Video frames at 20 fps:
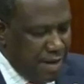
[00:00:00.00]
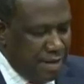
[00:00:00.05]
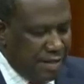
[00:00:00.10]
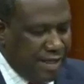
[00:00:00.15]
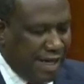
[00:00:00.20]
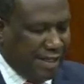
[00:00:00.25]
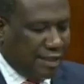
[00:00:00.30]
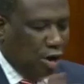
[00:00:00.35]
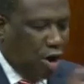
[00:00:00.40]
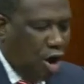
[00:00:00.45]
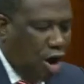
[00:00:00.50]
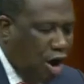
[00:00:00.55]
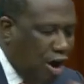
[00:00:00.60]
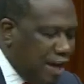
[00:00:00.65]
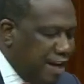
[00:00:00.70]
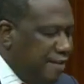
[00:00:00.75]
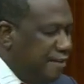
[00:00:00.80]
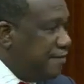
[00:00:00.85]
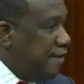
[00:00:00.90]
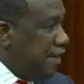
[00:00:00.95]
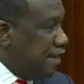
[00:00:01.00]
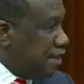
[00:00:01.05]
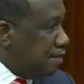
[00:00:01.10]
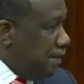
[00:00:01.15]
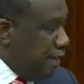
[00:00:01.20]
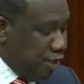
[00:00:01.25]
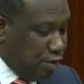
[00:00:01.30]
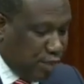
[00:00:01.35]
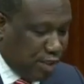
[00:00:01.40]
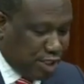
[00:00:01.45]
that all
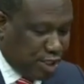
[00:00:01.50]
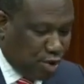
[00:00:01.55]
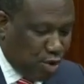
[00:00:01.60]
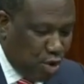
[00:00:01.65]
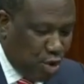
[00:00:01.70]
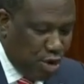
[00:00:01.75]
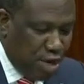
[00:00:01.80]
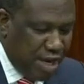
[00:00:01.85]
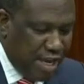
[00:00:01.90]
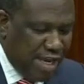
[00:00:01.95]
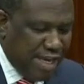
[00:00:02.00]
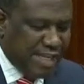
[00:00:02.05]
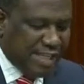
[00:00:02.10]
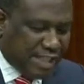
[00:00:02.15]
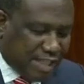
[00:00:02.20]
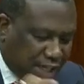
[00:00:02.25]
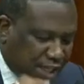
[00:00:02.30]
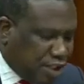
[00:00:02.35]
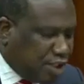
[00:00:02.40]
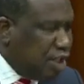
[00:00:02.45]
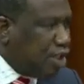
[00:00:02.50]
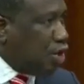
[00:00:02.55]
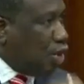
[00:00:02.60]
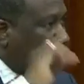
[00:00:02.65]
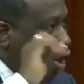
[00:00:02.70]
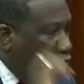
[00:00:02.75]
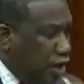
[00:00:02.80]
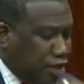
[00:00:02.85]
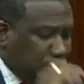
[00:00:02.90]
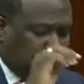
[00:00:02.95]
investment was good since it
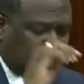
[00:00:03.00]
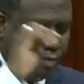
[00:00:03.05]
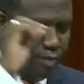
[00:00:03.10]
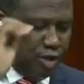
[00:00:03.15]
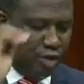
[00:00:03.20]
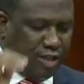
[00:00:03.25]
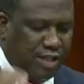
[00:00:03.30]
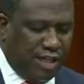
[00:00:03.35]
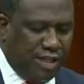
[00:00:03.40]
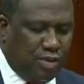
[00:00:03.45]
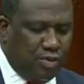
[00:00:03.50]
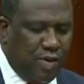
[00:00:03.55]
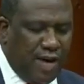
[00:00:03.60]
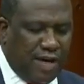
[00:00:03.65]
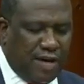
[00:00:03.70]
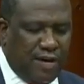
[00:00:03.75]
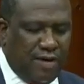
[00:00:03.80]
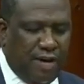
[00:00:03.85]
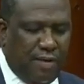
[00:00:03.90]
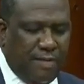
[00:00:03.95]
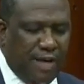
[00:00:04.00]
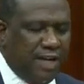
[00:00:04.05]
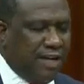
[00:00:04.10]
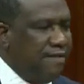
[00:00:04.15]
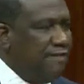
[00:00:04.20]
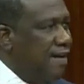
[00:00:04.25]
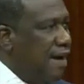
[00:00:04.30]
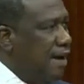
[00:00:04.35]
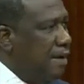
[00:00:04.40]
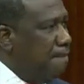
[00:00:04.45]
contributed to economic
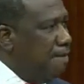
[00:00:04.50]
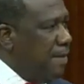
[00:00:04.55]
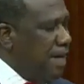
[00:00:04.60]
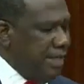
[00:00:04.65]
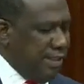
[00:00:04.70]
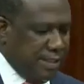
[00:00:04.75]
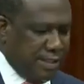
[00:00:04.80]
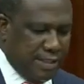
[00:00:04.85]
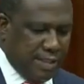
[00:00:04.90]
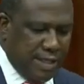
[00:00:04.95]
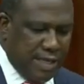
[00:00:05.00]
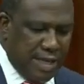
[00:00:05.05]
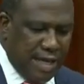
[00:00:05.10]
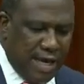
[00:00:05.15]
development,